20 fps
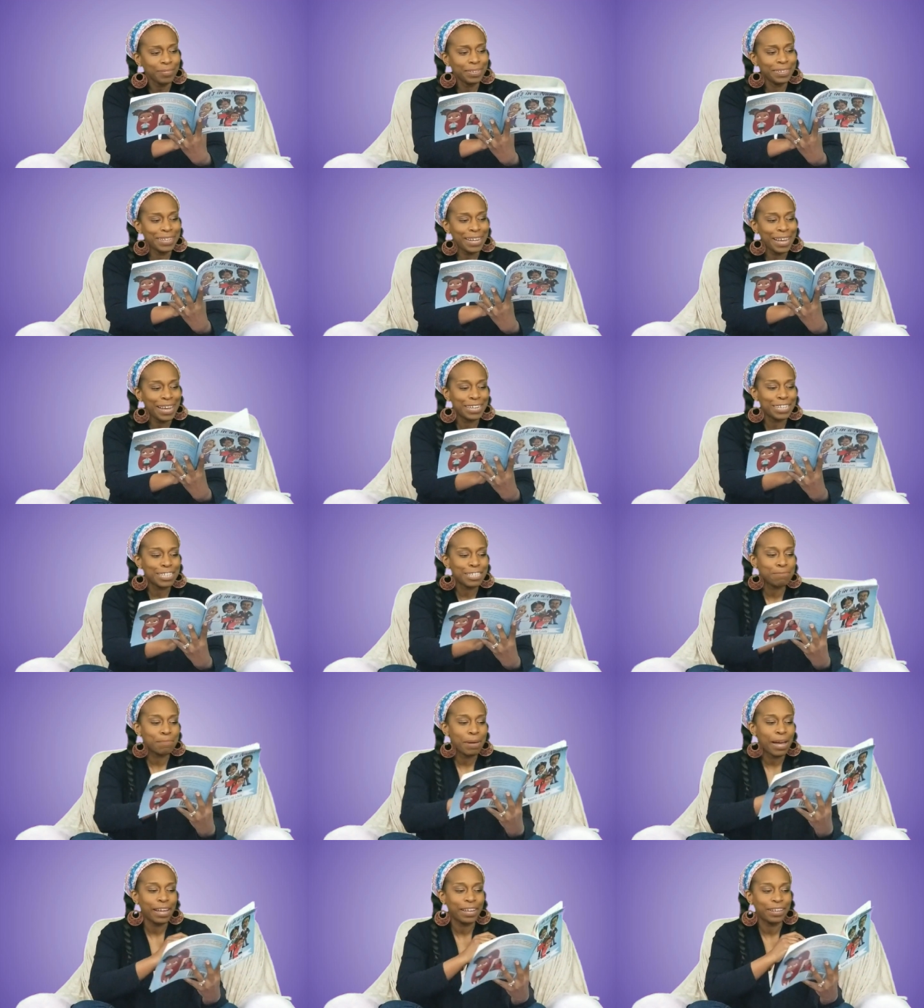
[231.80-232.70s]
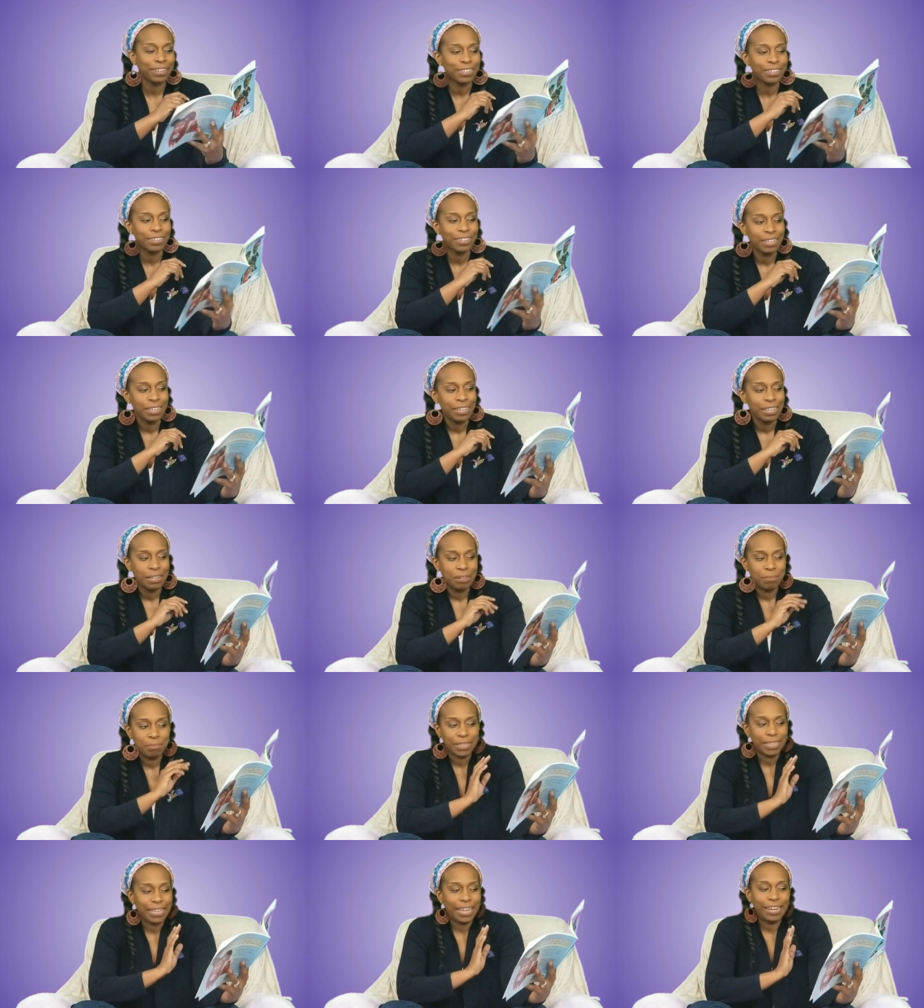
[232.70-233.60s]
Daddy smiled.
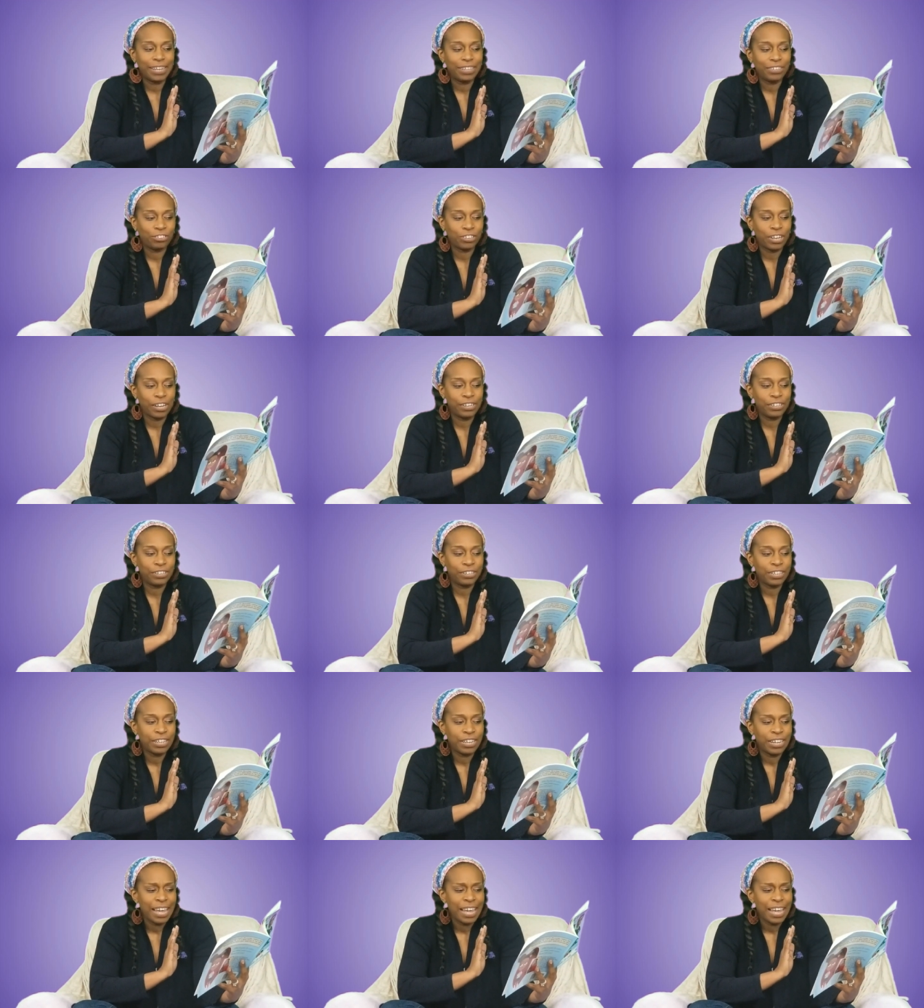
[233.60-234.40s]
Makeda shuddered.